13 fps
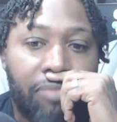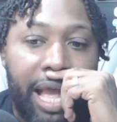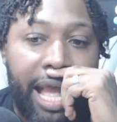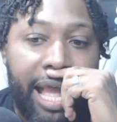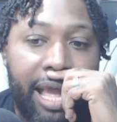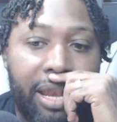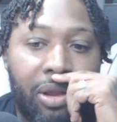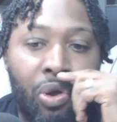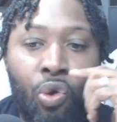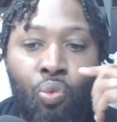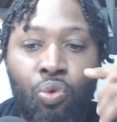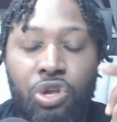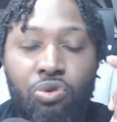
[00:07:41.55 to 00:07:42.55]
And
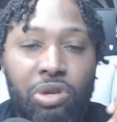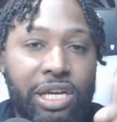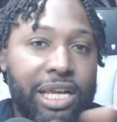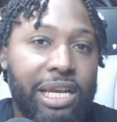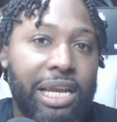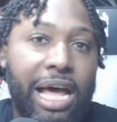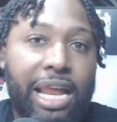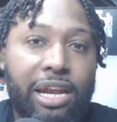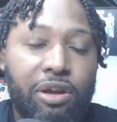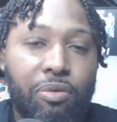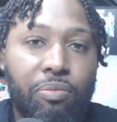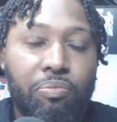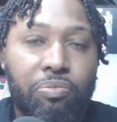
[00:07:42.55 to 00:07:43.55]
when you look at a lot of
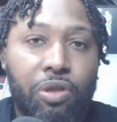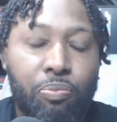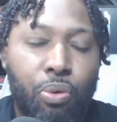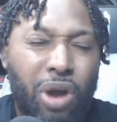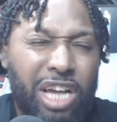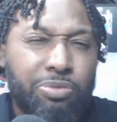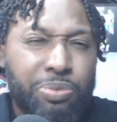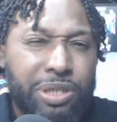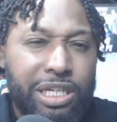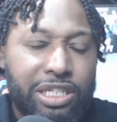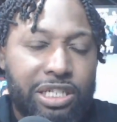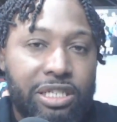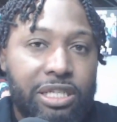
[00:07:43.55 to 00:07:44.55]
the price
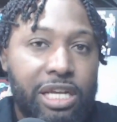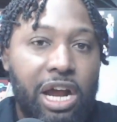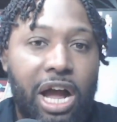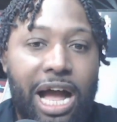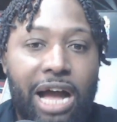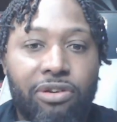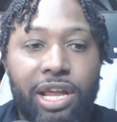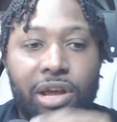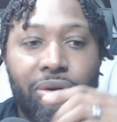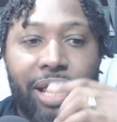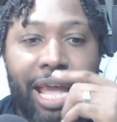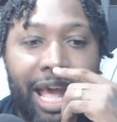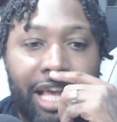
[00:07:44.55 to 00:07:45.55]
predictions that are out there
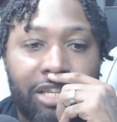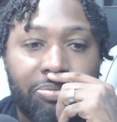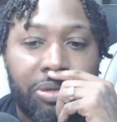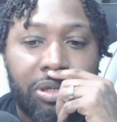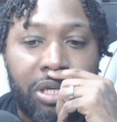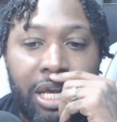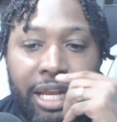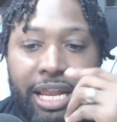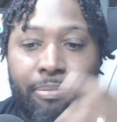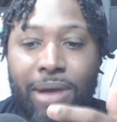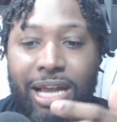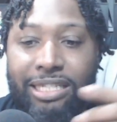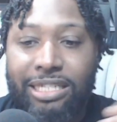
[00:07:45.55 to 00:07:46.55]
on Kaspa, they
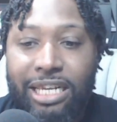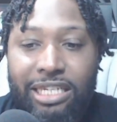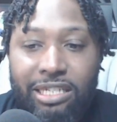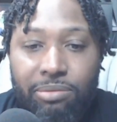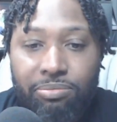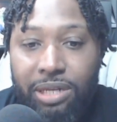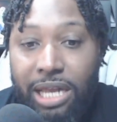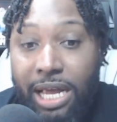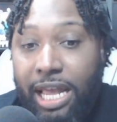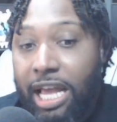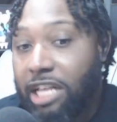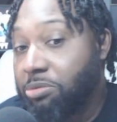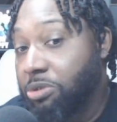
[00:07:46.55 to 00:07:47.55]
might say something like
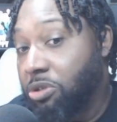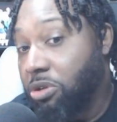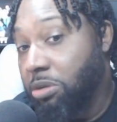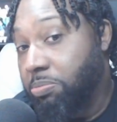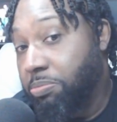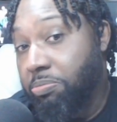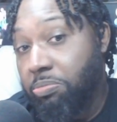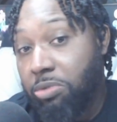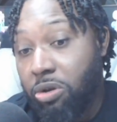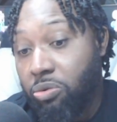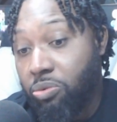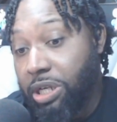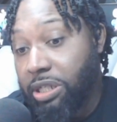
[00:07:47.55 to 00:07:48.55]
Kaspa's only
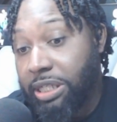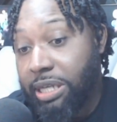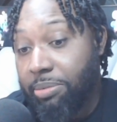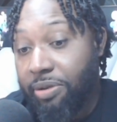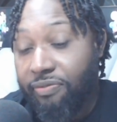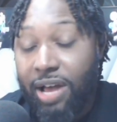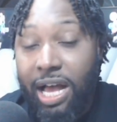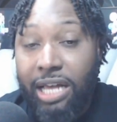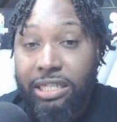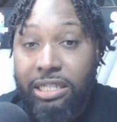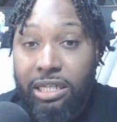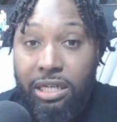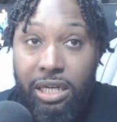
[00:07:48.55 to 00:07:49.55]
going to reach 75
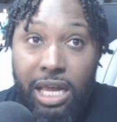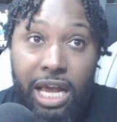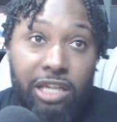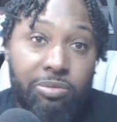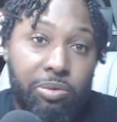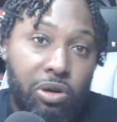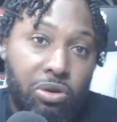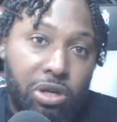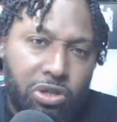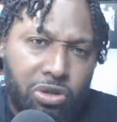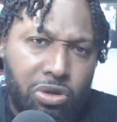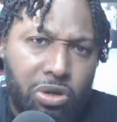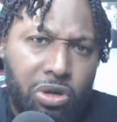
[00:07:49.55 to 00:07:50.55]
cents, or Kaspa only
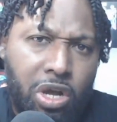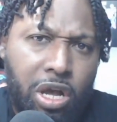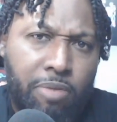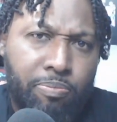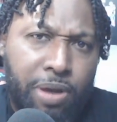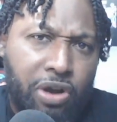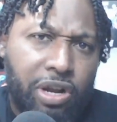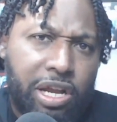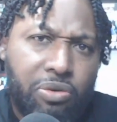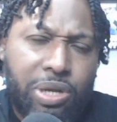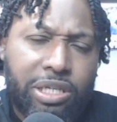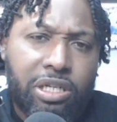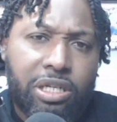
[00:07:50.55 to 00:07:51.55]
is going to barely
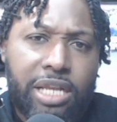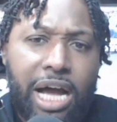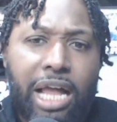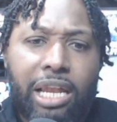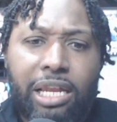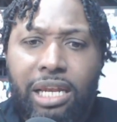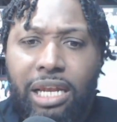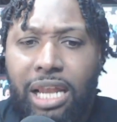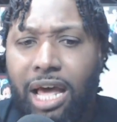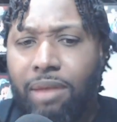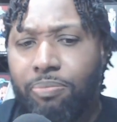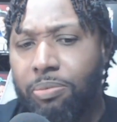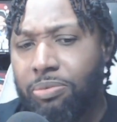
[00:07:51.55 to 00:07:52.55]
reach $1. And a
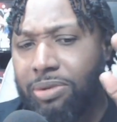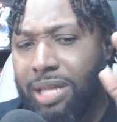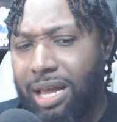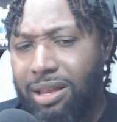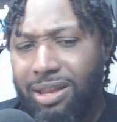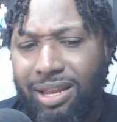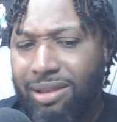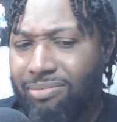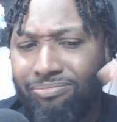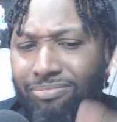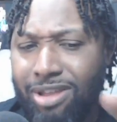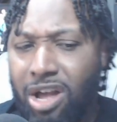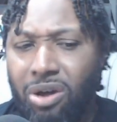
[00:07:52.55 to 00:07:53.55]
lot of people like,
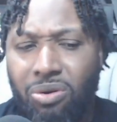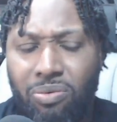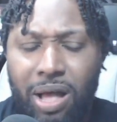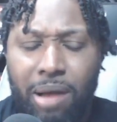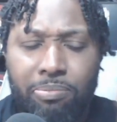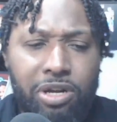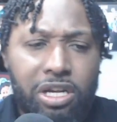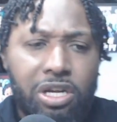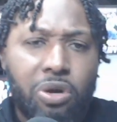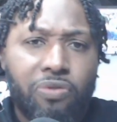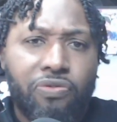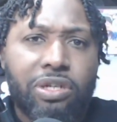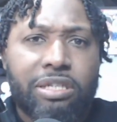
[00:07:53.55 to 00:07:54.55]
no, I'm going to
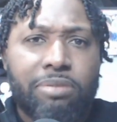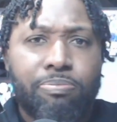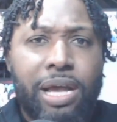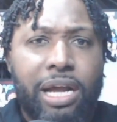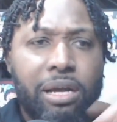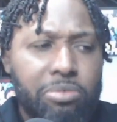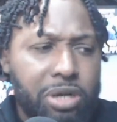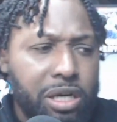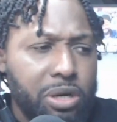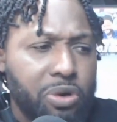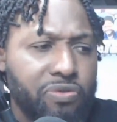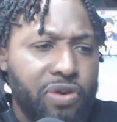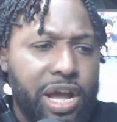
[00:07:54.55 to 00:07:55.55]
go for Zebec. I'm going to
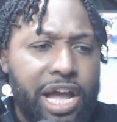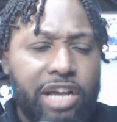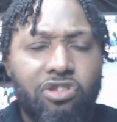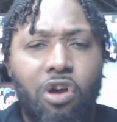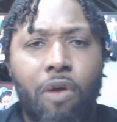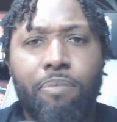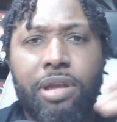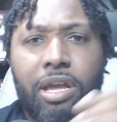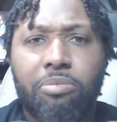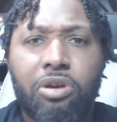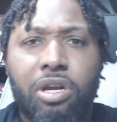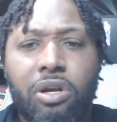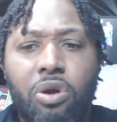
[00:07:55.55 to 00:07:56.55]
go for XRP.
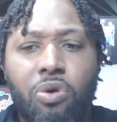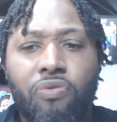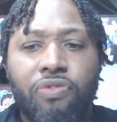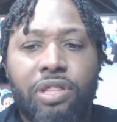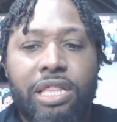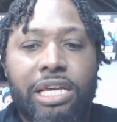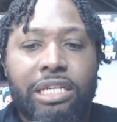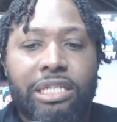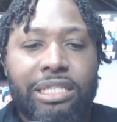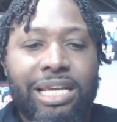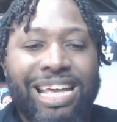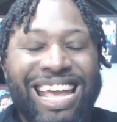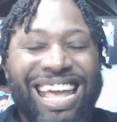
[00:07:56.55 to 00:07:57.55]
I'm going to go for
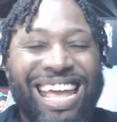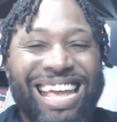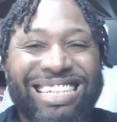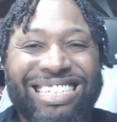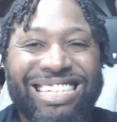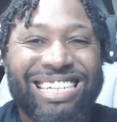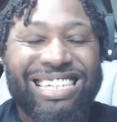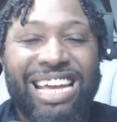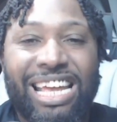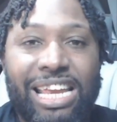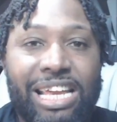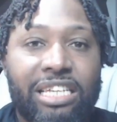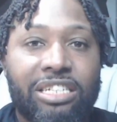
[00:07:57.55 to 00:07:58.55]
this
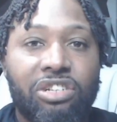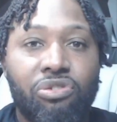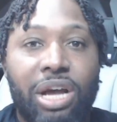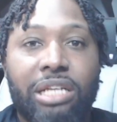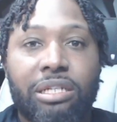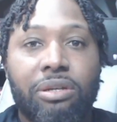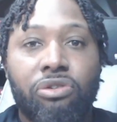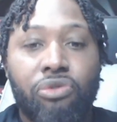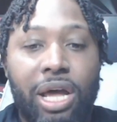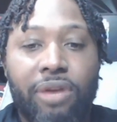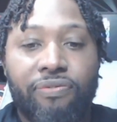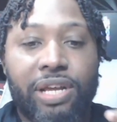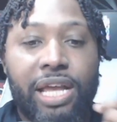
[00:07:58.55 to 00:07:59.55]
instantaneous
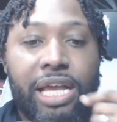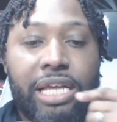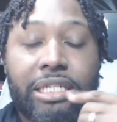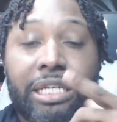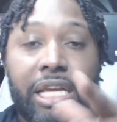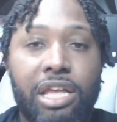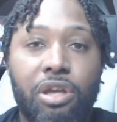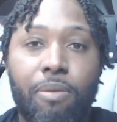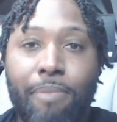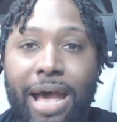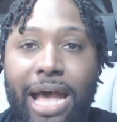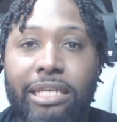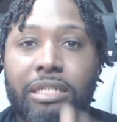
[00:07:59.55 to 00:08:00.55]
gratification. Can you
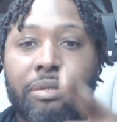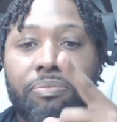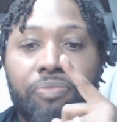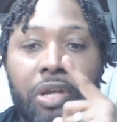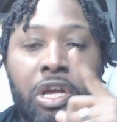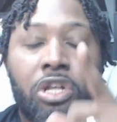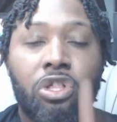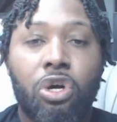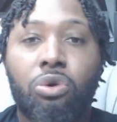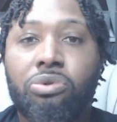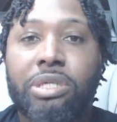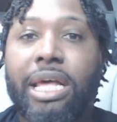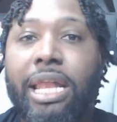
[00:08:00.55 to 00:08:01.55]
imagine
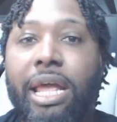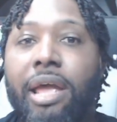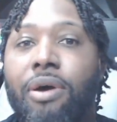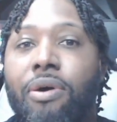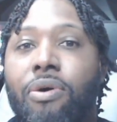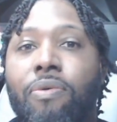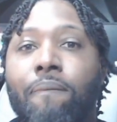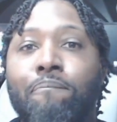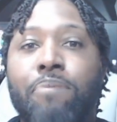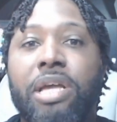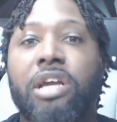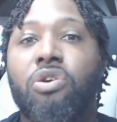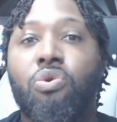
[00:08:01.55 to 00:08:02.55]
those that held
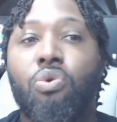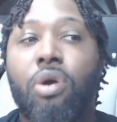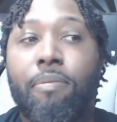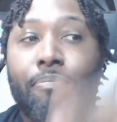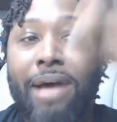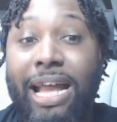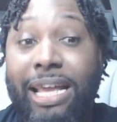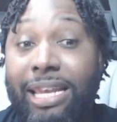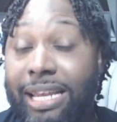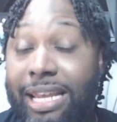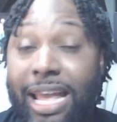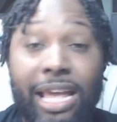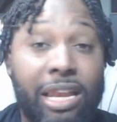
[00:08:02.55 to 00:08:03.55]
Bitcoin back in the
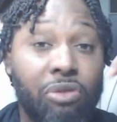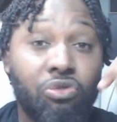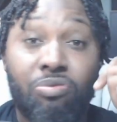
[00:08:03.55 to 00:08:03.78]
day? And there was